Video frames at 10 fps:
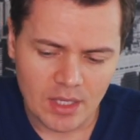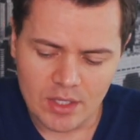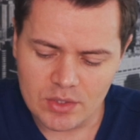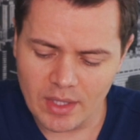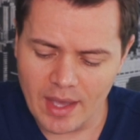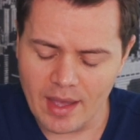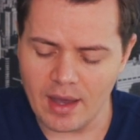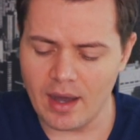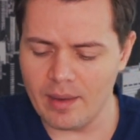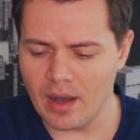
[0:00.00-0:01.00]
So yeah,
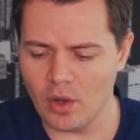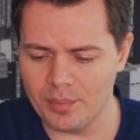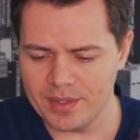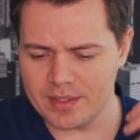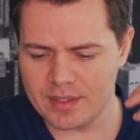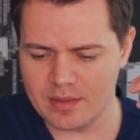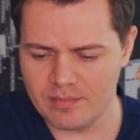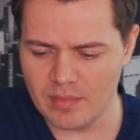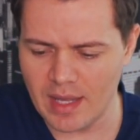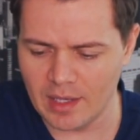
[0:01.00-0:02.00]
I hope this
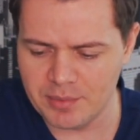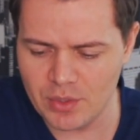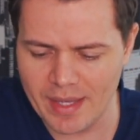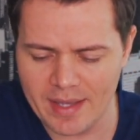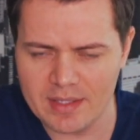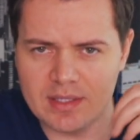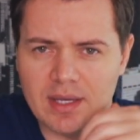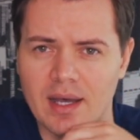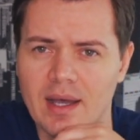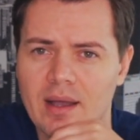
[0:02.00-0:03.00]
helps you guys
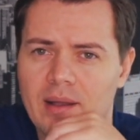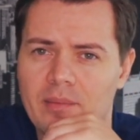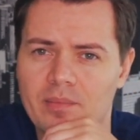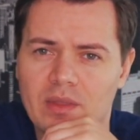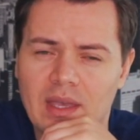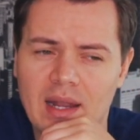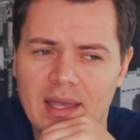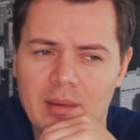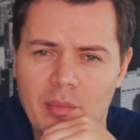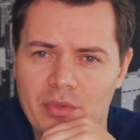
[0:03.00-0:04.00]
kind of
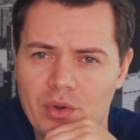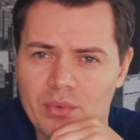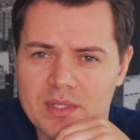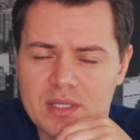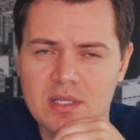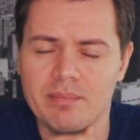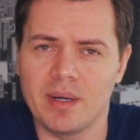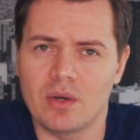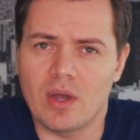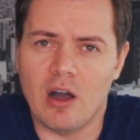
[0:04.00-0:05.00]
come up with your own system.
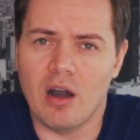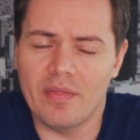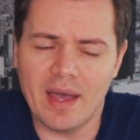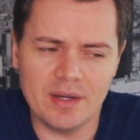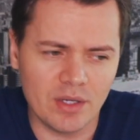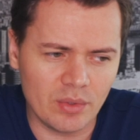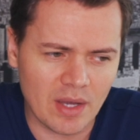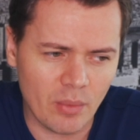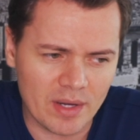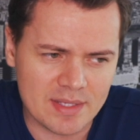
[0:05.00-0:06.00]
But on that note,
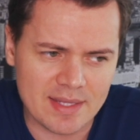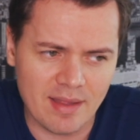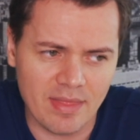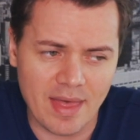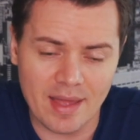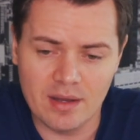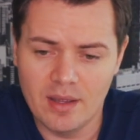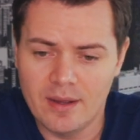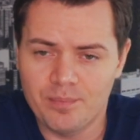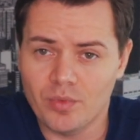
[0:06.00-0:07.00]
I want to say that
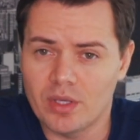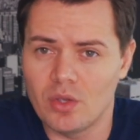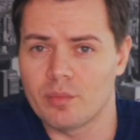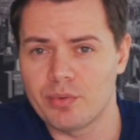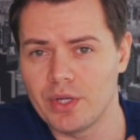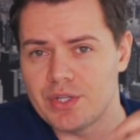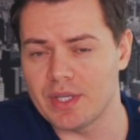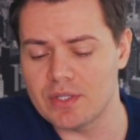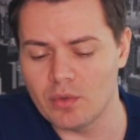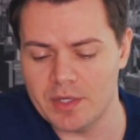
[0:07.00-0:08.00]
you're
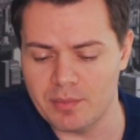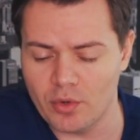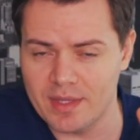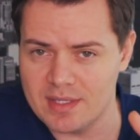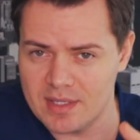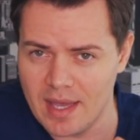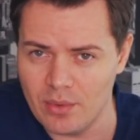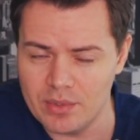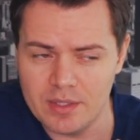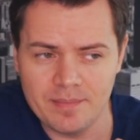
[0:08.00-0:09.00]
preaching so much more than
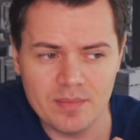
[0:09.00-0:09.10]
sound.